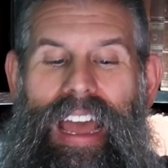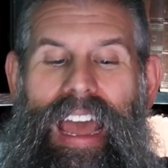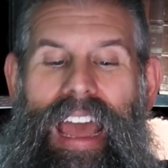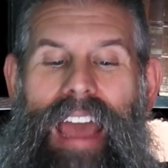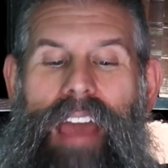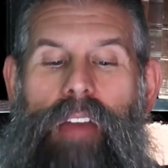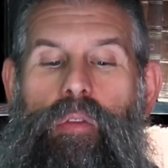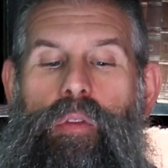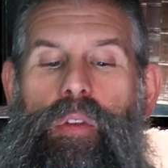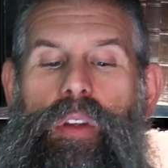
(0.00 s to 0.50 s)

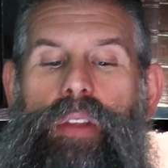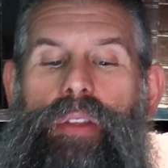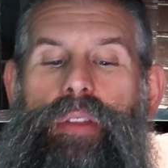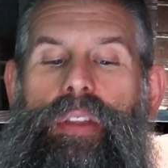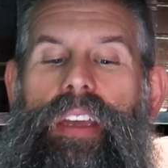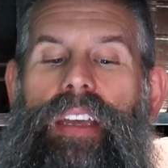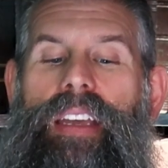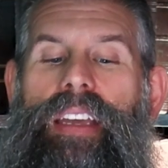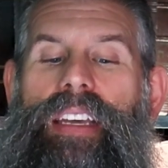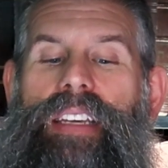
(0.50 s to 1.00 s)

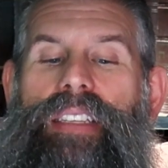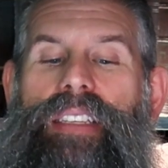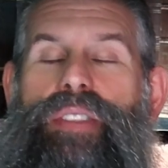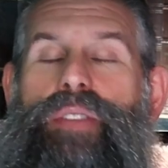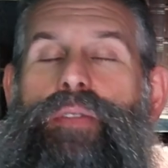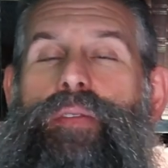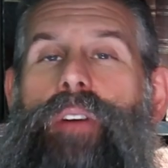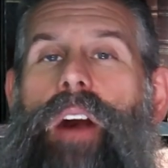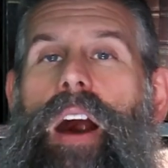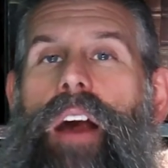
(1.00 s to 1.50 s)
Everything his
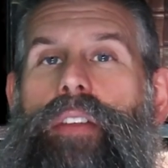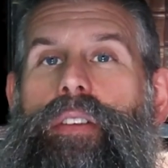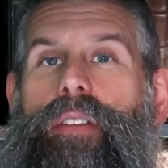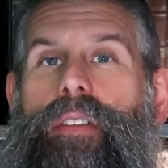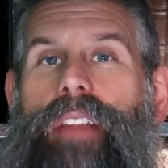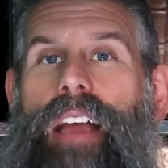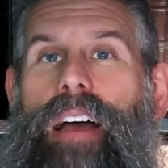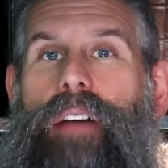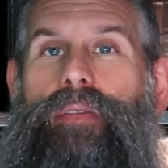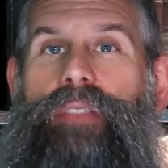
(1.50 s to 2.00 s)
father
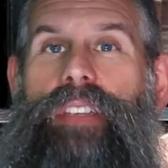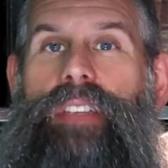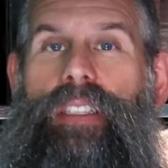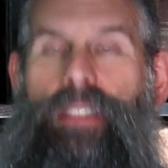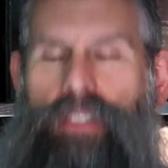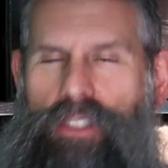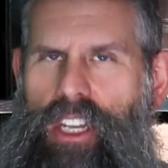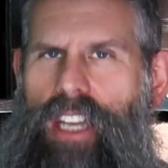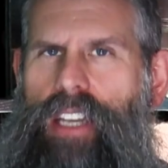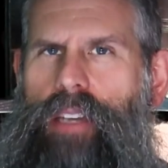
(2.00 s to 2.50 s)
left
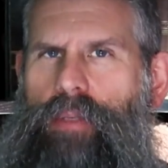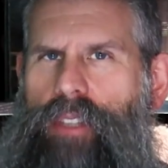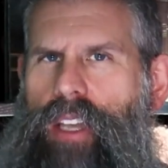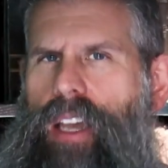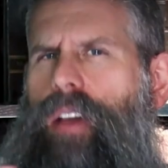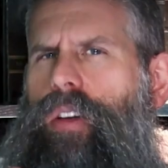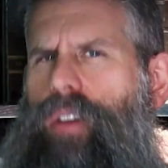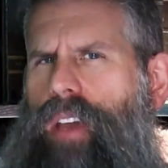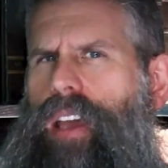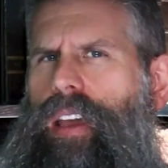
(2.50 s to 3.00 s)
in, Jacob's
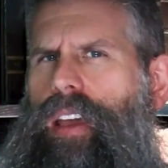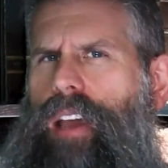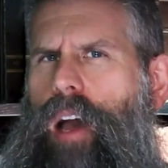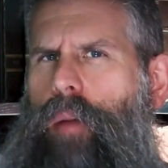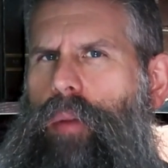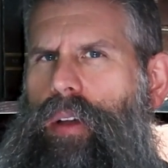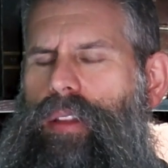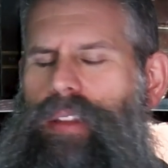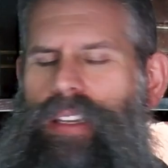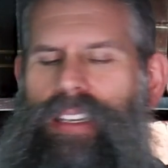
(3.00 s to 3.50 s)
like, okay, how
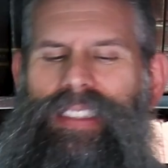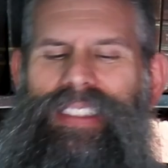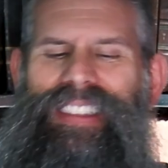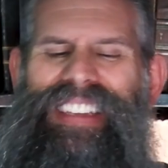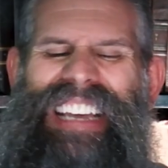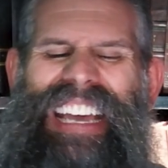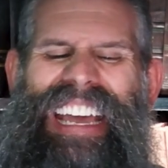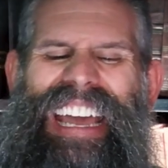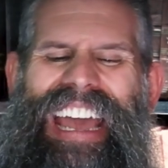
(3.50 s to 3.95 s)
about this?